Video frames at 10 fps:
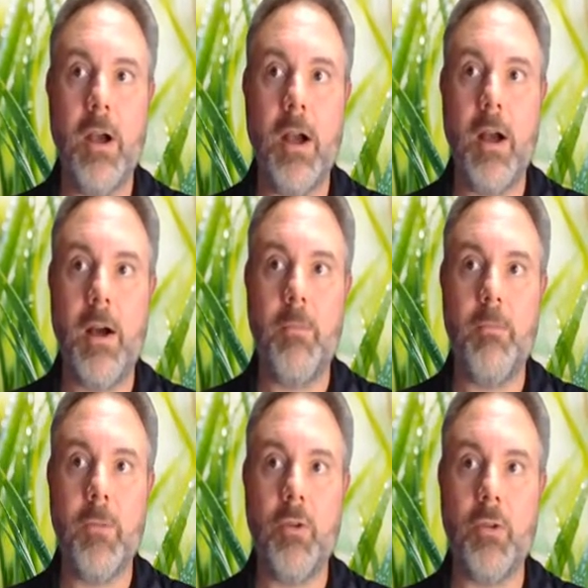
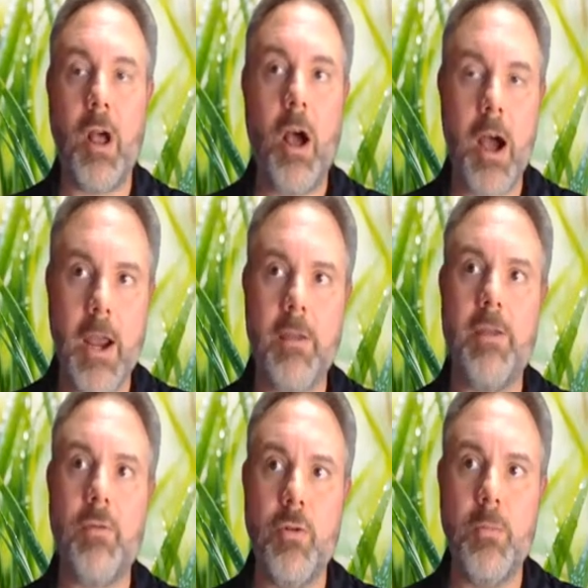sort of high
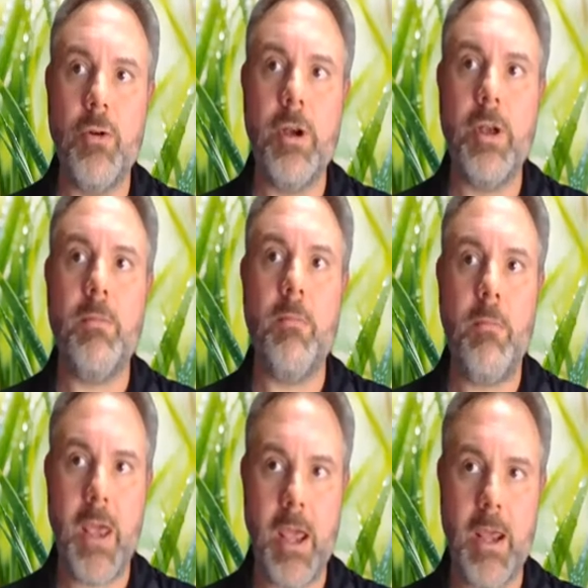throughput
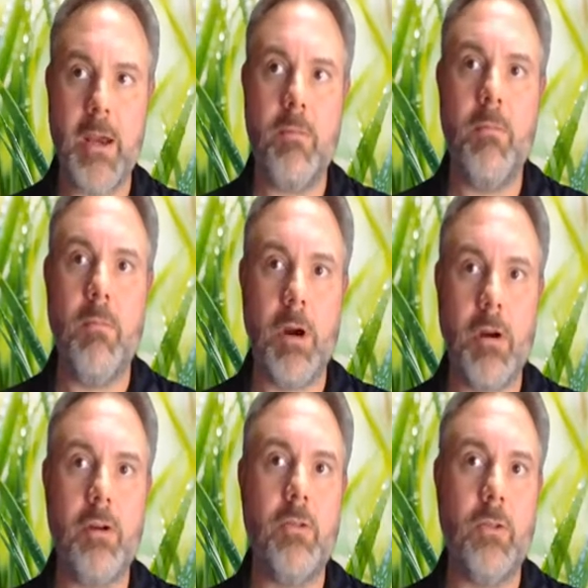main
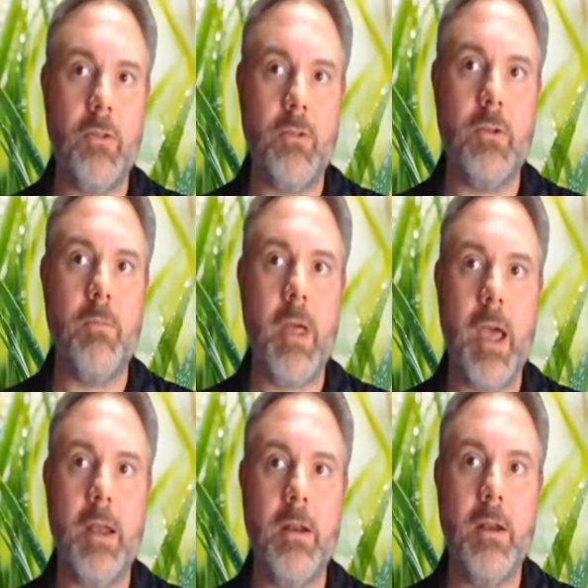marker system
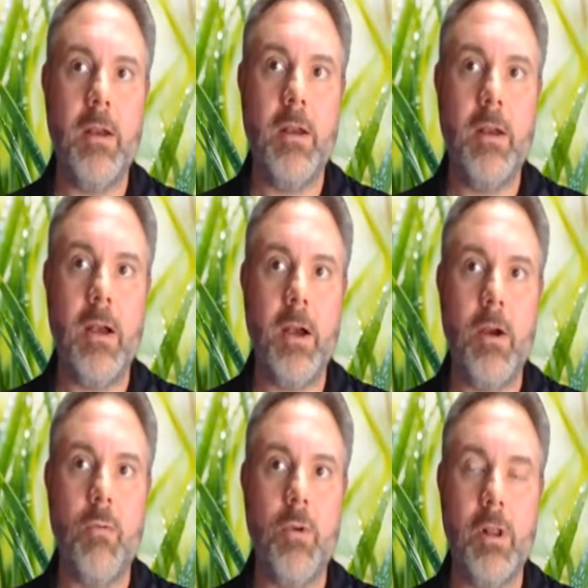that
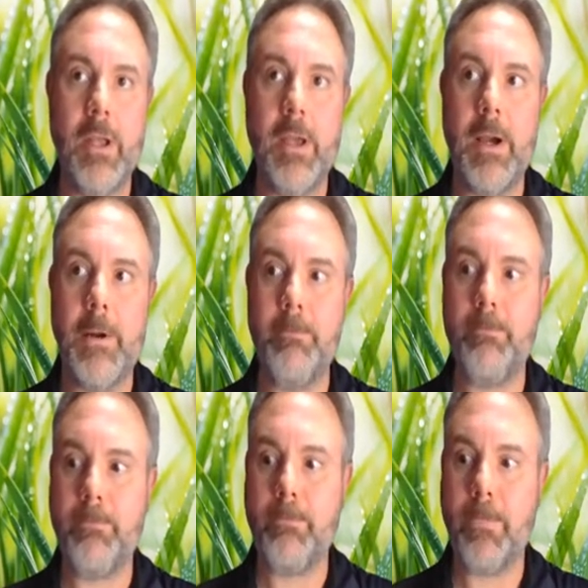really
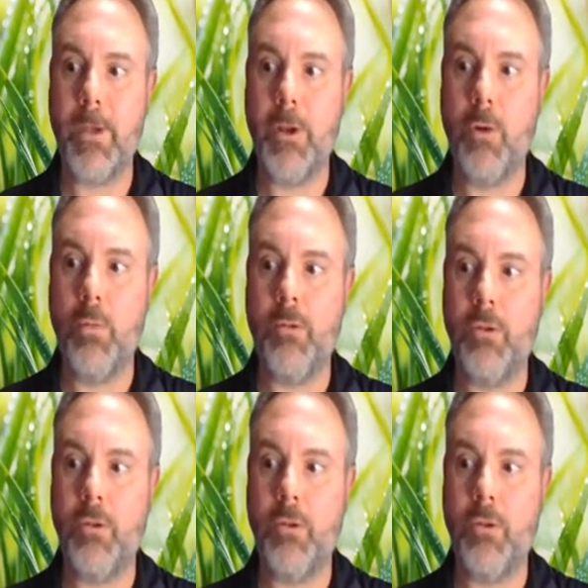was